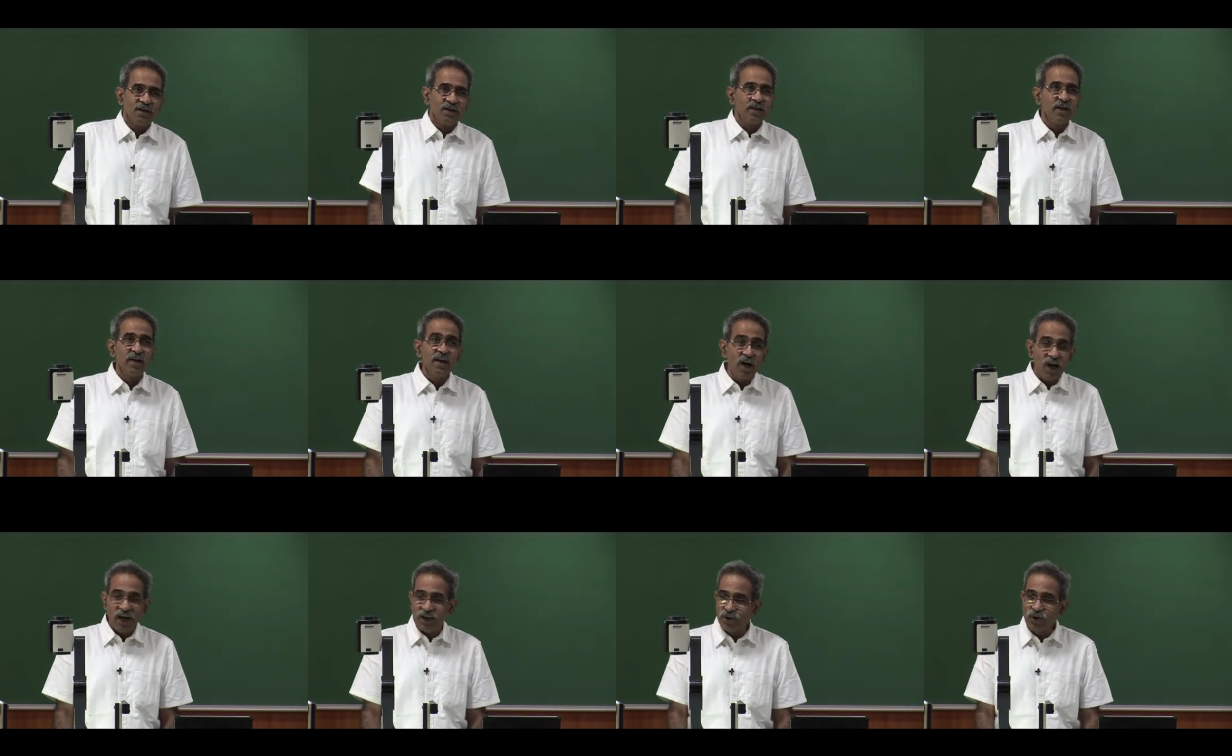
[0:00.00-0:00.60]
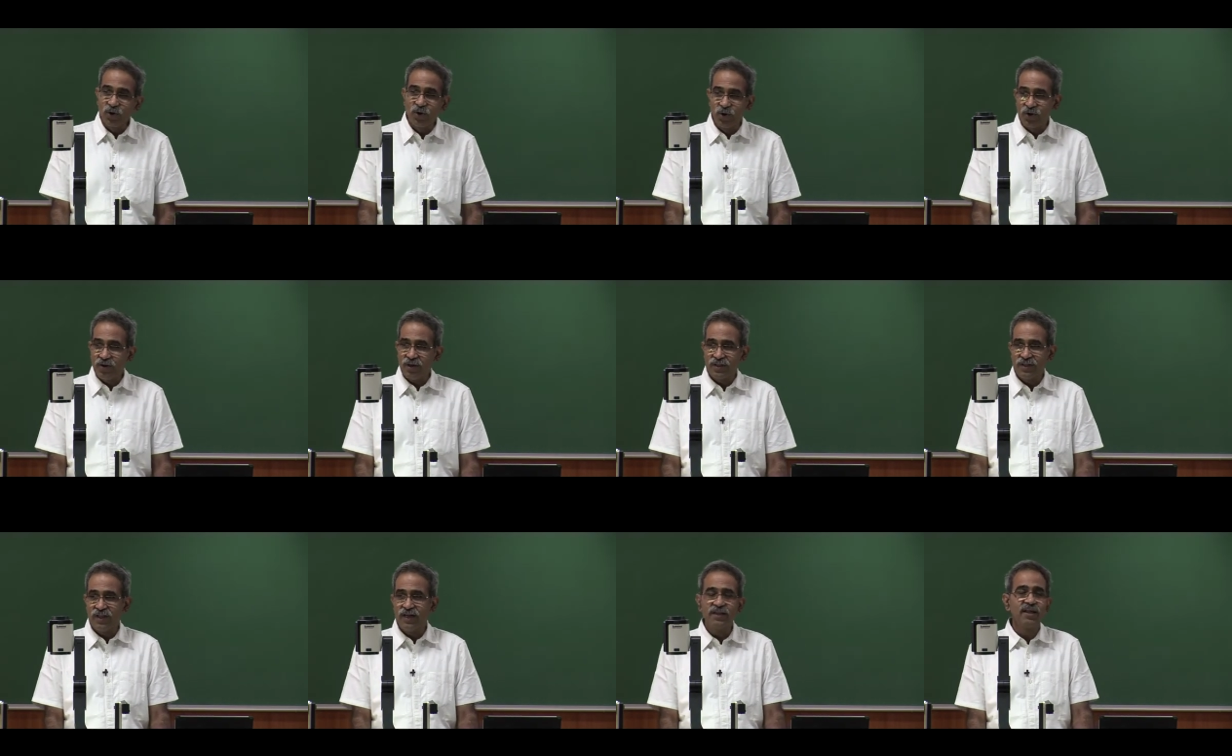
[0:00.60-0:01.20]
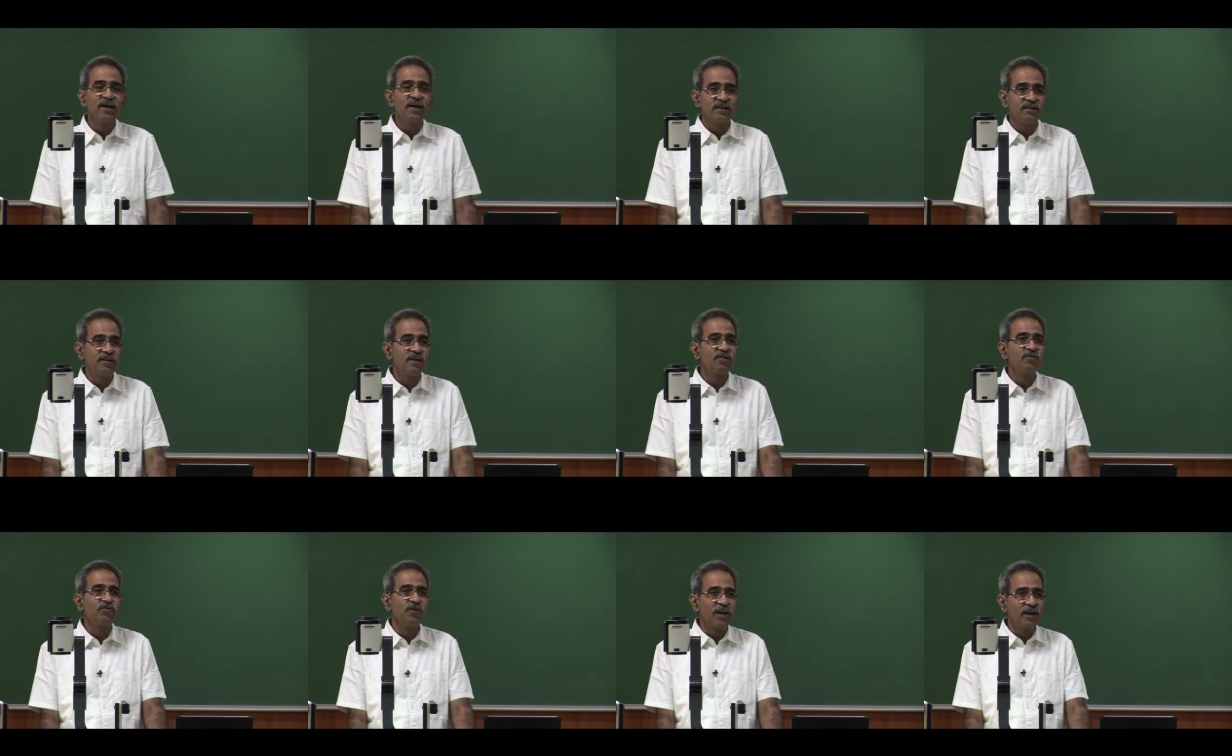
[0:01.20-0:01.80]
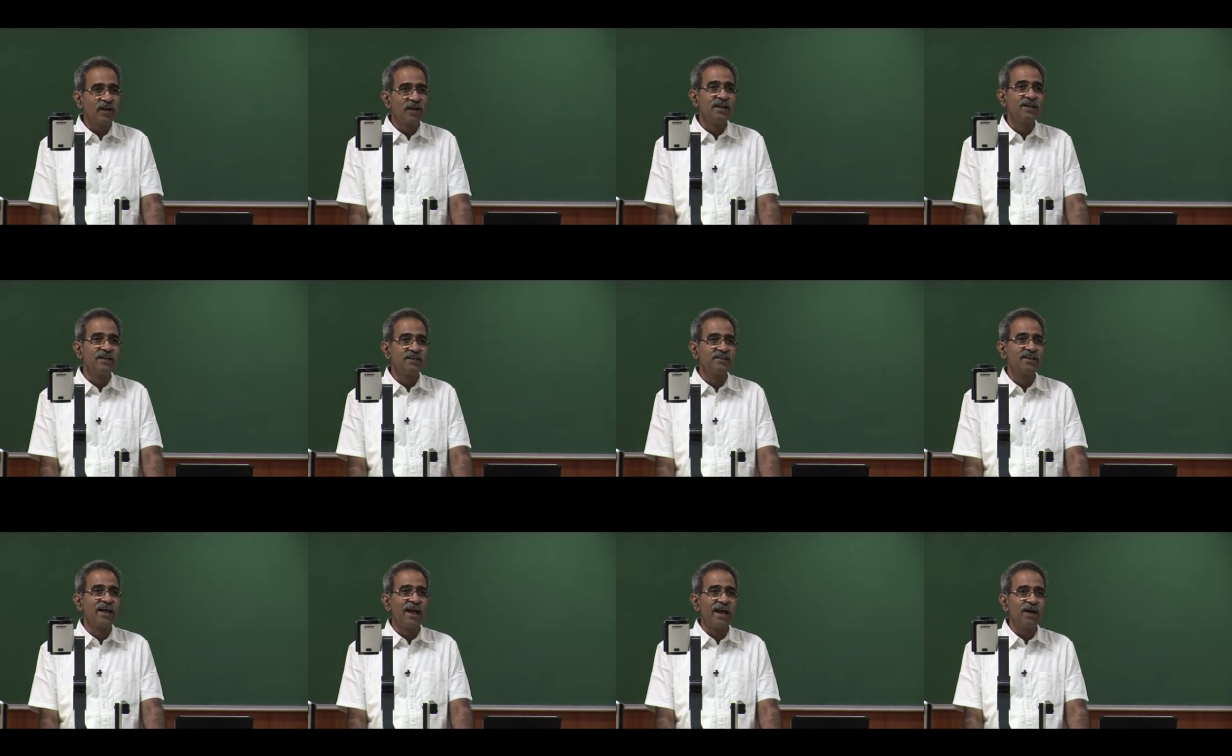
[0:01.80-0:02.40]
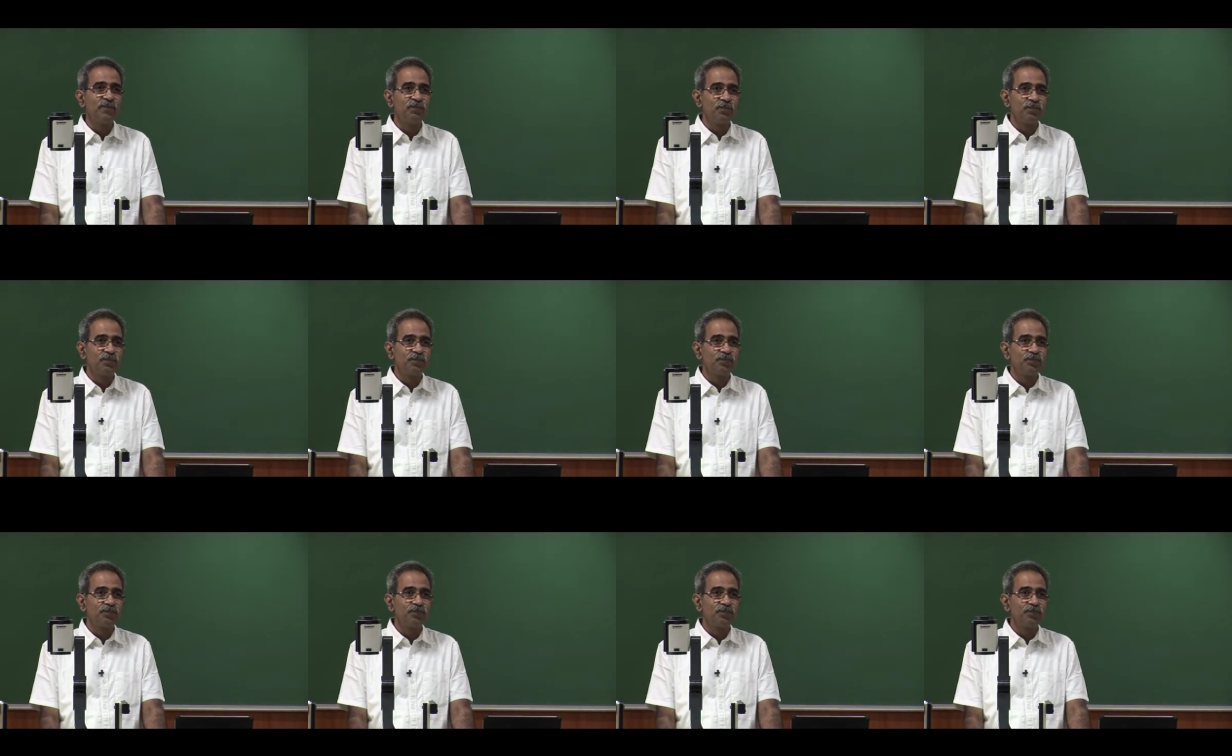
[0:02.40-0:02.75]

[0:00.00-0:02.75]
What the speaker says: He argued that the earth is spherical in shape,